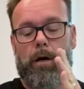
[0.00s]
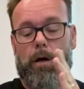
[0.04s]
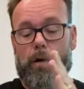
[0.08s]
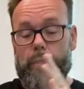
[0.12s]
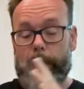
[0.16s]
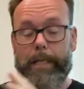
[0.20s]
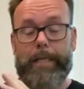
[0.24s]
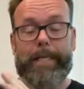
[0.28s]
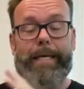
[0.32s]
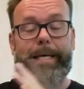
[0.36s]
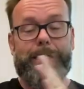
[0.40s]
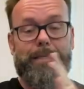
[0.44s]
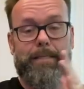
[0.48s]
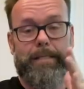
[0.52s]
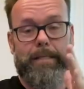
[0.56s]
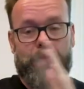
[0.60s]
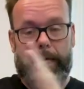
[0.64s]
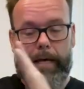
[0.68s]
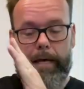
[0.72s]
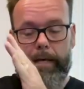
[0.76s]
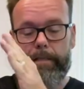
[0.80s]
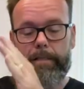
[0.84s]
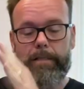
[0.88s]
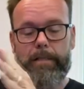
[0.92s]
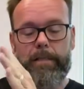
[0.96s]
in his
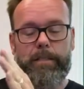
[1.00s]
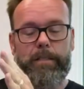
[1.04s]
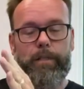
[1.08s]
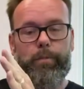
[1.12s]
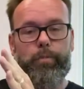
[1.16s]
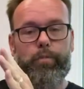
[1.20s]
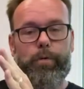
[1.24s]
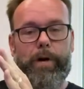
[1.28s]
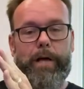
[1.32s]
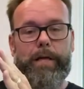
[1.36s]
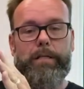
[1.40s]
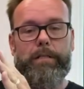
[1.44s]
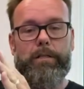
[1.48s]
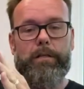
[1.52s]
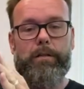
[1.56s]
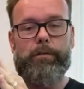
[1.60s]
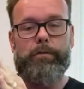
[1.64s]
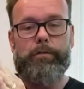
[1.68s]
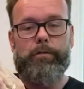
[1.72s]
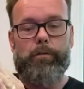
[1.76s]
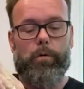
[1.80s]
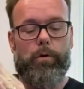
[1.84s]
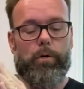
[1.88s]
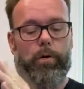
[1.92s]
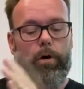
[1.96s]
case, because the break's in the
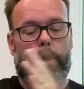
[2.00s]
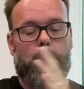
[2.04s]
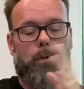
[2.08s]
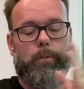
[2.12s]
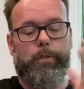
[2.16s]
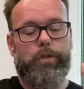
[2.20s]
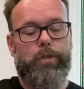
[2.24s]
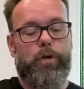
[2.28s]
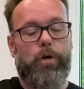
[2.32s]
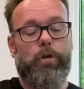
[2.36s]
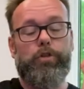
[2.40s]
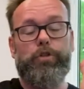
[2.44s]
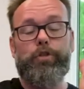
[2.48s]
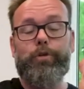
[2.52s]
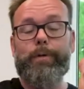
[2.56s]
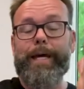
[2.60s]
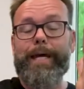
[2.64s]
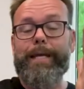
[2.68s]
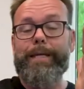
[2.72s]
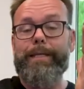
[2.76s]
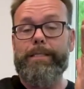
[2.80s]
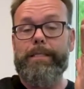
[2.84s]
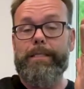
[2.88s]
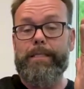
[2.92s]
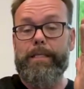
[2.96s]
forearm, as long as you
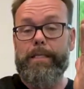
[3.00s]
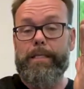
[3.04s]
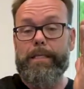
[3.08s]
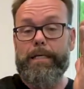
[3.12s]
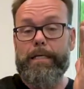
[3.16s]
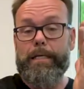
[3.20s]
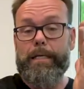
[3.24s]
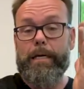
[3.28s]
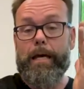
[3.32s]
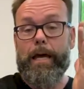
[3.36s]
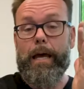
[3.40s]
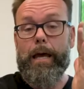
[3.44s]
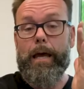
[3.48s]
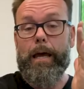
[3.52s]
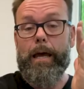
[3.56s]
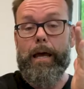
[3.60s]
get it to the